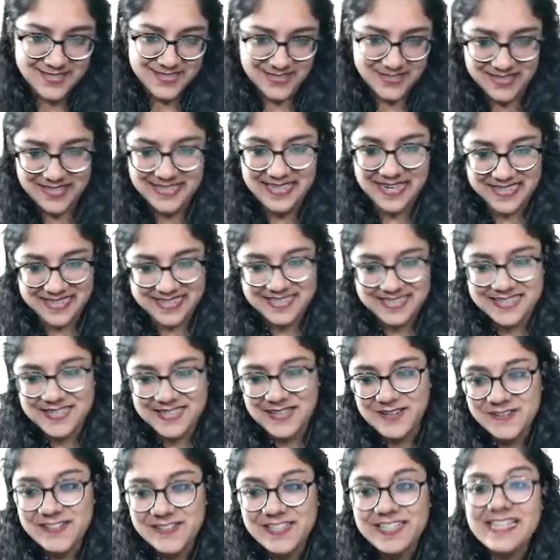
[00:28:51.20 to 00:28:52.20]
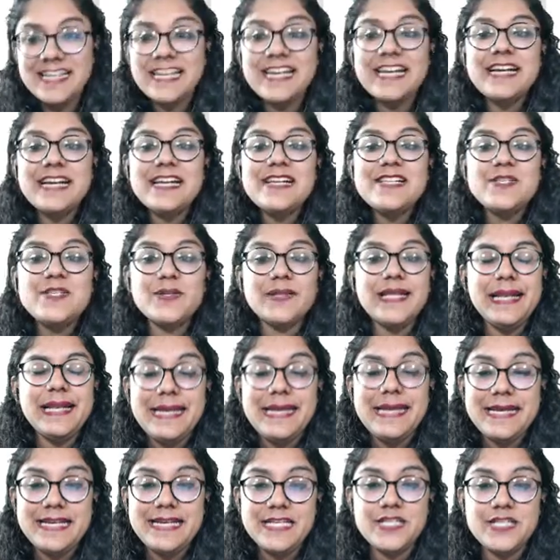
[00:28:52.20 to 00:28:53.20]
yeah, cool. So they
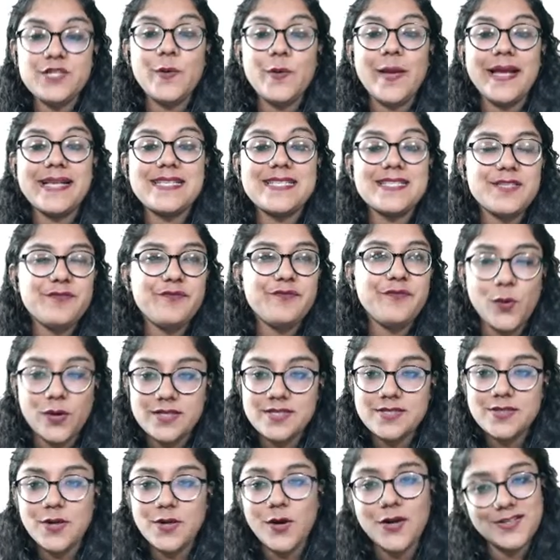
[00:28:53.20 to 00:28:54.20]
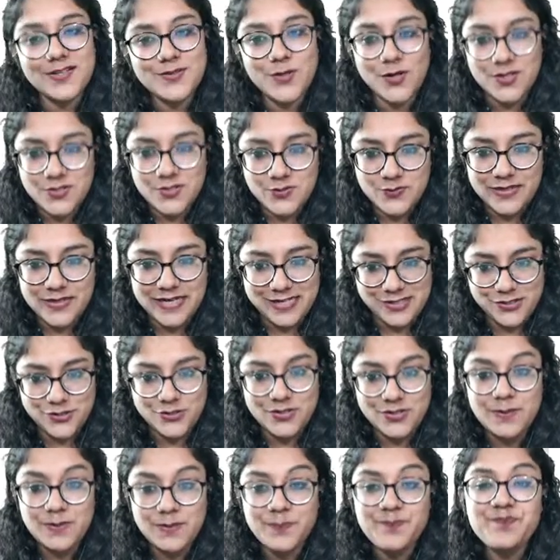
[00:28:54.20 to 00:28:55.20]
lead to excessive focus on cost
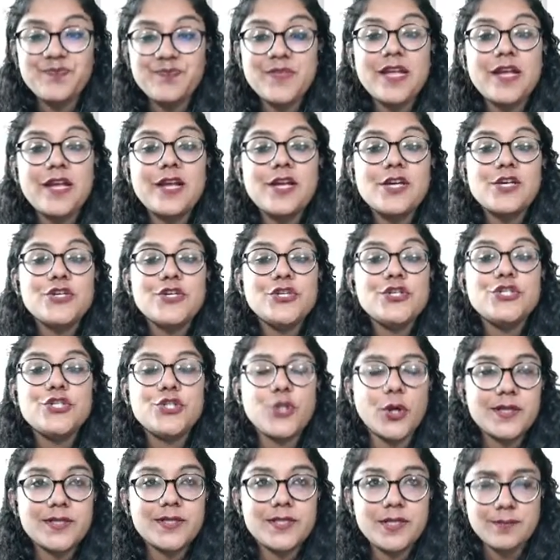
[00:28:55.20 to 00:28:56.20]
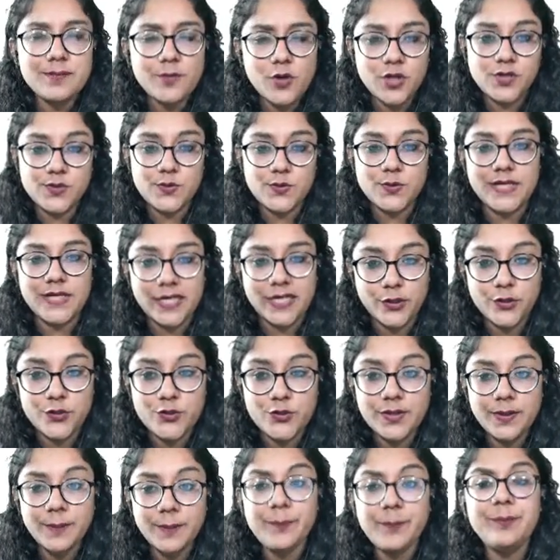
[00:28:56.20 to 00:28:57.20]
reduction. Short-term cost
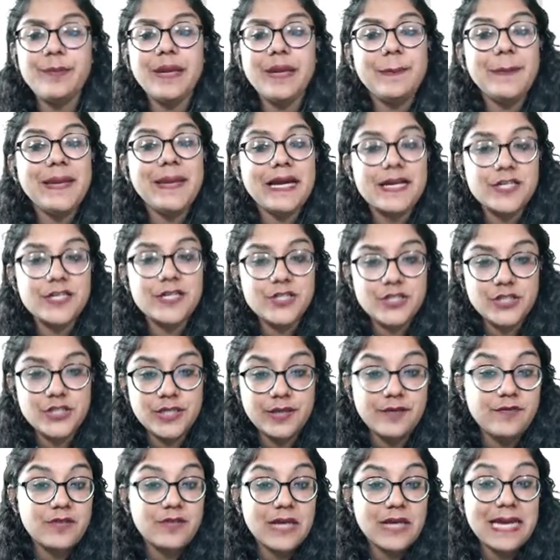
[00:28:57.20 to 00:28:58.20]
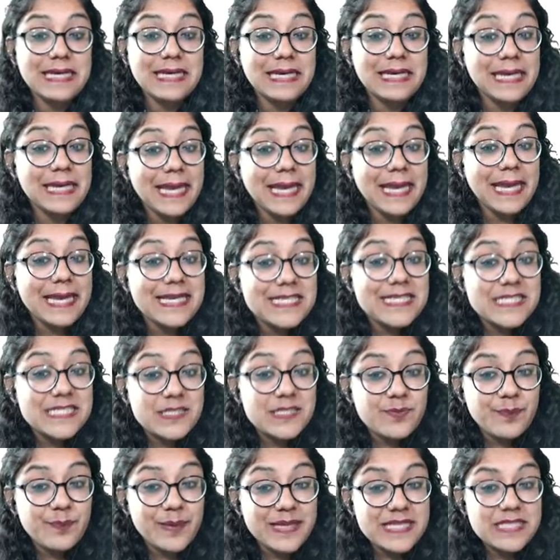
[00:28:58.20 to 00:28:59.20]
reduction may be achieved at an expense
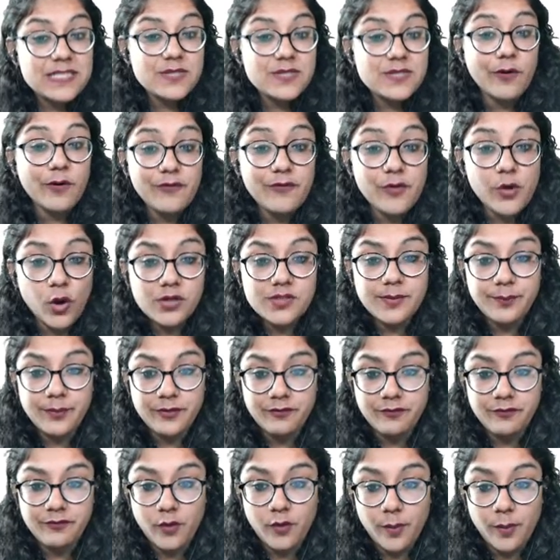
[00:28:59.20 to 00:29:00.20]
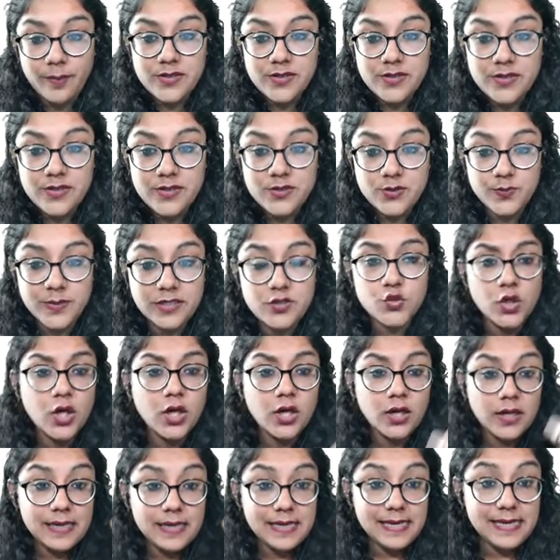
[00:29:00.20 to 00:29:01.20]
of long-term performances because
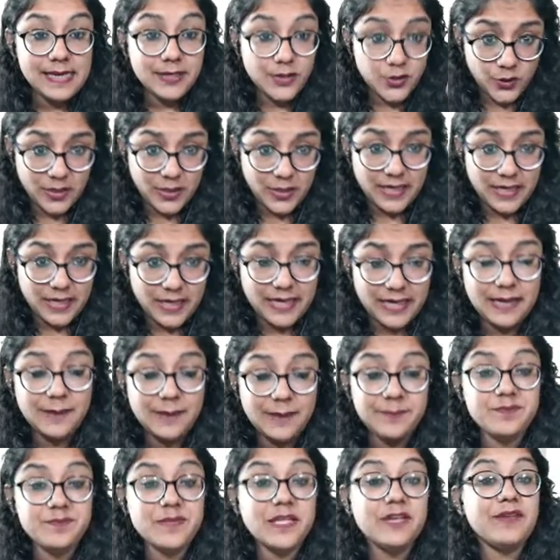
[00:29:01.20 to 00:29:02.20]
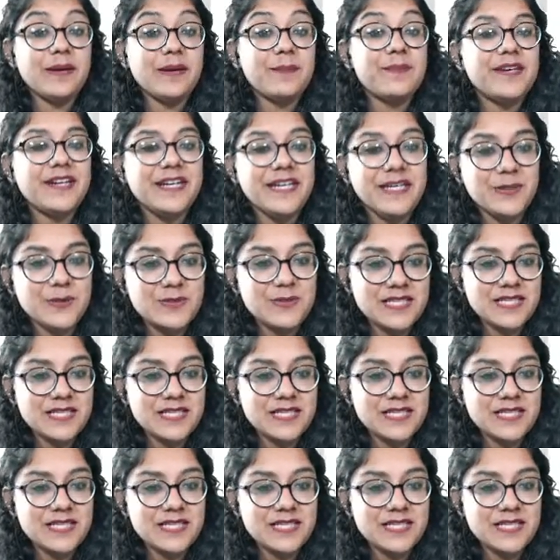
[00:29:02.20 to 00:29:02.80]
today, if I'm reducing